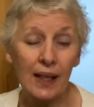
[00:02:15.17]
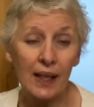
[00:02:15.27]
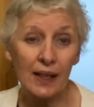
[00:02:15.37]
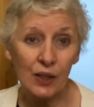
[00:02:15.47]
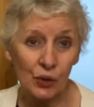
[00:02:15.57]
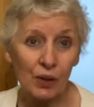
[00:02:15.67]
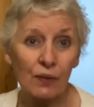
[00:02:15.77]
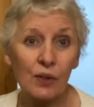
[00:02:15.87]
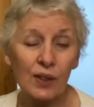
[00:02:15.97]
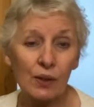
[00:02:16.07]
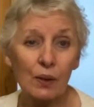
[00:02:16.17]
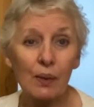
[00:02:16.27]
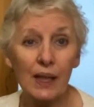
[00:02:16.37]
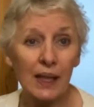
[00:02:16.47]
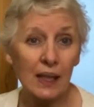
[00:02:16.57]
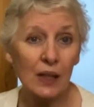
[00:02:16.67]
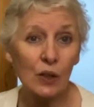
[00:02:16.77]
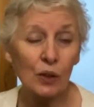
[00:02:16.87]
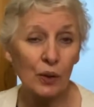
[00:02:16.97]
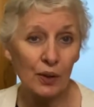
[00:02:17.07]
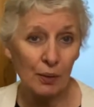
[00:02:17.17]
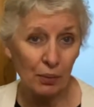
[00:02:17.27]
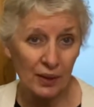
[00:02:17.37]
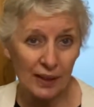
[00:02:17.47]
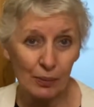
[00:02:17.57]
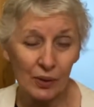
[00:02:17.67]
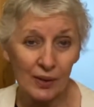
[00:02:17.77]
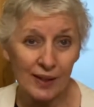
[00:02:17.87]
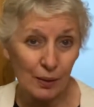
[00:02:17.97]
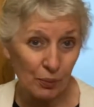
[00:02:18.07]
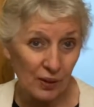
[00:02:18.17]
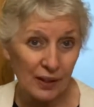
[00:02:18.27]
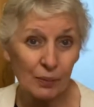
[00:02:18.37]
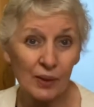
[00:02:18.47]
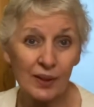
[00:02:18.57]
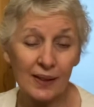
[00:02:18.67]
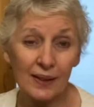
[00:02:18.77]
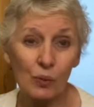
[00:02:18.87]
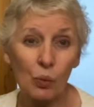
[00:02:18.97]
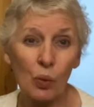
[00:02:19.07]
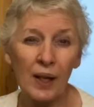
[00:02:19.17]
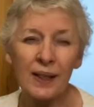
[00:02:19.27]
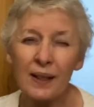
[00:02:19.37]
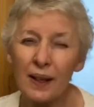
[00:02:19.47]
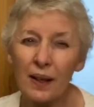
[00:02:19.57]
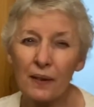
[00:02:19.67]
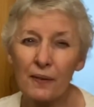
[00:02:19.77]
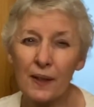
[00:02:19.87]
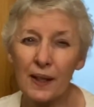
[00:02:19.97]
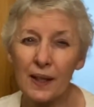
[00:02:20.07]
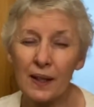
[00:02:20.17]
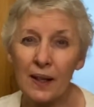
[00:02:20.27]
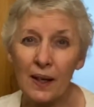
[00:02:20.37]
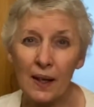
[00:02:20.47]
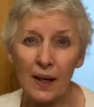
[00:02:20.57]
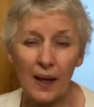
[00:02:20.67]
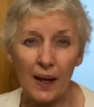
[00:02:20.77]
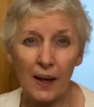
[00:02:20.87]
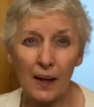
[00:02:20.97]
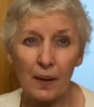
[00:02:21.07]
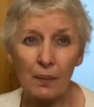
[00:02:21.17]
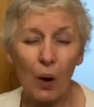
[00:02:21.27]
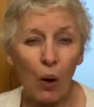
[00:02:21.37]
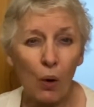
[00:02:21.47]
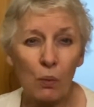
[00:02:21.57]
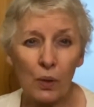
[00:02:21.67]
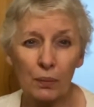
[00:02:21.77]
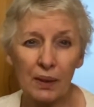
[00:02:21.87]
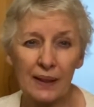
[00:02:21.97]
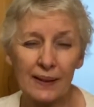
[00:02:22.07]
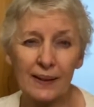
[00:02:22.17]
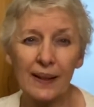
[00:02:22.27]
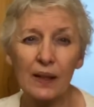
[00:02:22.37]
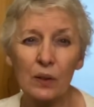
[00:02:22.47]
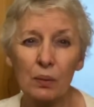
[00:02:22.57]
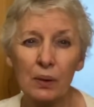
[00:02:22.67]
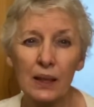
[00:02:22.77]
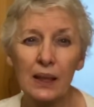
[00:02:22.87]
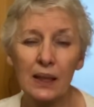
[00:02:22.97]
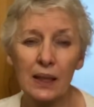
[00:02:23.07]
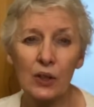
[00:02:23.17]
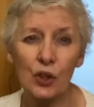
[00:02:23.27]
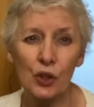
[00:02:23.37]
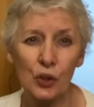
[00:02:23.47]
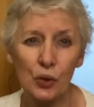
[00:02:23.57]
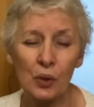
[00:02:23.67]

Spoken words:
history of Usui Reiki, you learn the principles. The principles is one of the homework pieces that you really need to do.